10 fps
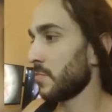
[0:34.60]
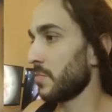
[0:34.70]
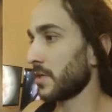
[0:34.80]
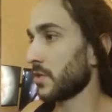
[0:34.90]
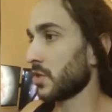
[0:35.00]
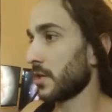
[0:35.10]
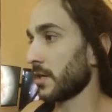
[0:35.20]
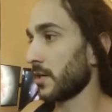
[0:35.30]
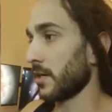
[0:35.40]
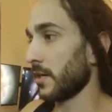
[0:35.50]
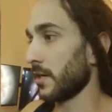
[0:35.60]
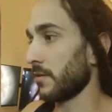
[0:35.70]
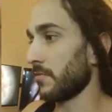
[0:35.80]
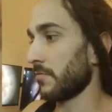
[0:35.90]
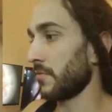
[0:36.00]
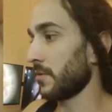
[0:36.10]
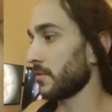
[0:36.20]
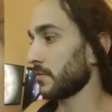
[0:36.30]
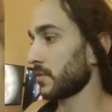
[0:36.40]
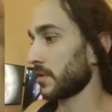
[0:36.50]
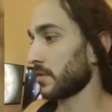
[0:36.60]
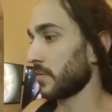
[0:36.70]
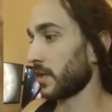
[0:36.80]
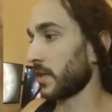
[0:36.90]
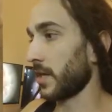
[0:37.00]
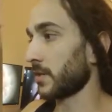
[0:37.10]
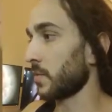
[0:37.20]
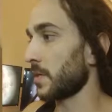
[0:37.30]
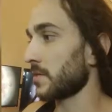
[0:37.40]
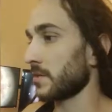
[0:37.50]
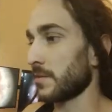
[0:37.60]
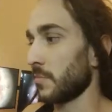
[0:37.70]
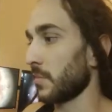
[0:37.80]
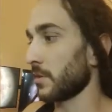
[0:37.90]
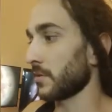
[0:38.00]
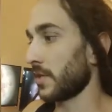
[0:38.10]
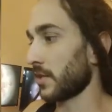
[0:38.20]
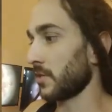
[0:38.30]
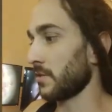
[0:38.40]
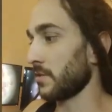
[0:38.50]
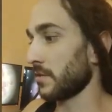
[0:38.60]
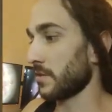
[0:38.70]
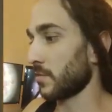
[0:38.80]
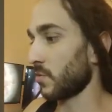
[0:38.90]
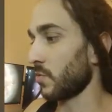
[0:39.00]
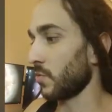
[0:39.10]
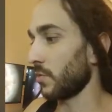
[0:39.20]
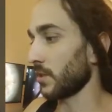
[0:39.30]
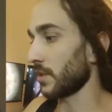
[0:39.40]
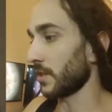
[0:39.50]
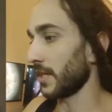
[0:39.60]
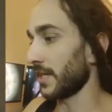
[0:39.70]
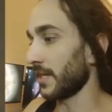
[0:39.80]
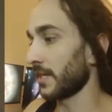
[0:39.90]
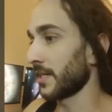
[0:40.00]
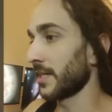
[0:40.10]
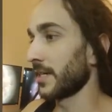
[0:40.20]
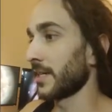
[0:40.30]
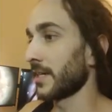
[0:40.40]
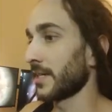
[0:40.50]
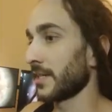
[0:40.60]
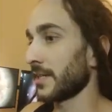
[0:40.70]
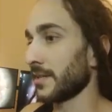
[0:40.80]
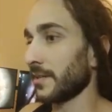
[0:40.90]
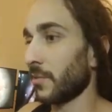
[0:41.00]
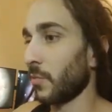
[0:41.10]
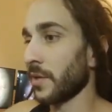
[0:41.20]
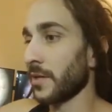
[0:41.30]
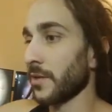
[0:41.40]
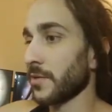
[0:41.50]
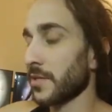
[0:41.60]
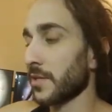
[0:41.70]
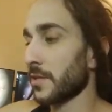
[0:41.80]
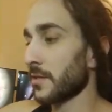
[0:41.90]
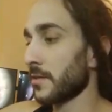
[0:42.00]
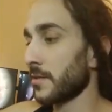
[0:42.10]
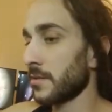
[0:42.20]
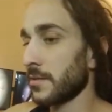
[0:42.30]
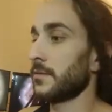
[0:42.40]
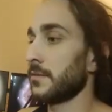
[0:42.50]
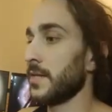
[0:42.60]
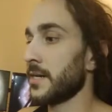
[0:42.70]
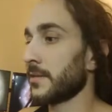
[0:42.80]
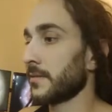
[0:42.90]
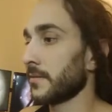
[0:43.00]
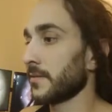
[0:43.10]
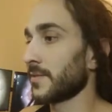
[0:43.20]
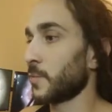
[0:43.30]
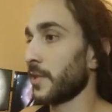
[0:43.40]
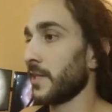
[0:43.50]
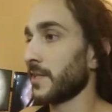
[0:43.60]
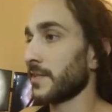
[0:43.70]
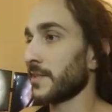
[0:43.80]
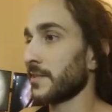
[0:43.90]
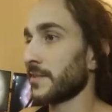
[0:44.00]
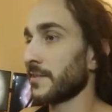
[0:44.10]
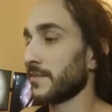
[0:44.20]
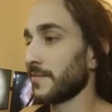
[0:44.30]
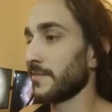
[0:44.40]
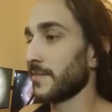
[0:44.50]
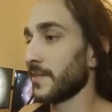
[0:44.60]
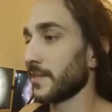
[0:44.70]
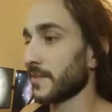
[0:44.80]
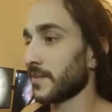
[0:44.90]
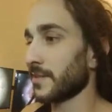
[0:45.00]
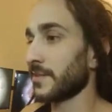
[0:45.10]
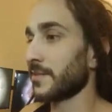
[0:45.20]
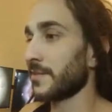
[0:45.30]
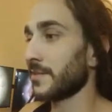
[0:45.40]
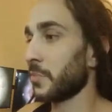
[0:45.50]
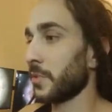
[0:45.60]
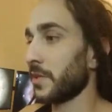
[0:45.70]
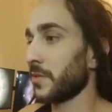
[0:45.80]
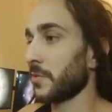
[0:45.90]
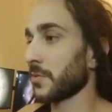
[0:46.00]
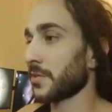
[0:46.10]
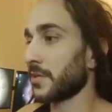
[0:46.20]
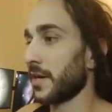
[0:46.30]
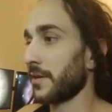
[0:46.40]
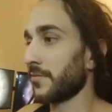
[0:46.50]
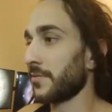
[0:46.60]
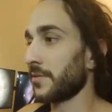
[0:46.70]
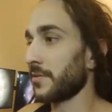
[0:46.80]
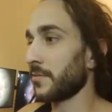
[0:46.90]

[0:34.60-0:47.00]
big chunk of, looks like some like connector pieces, some middle sections, and some cool little windows here. Yeah, it's pretty neat. Well, it's pretty cool stuff.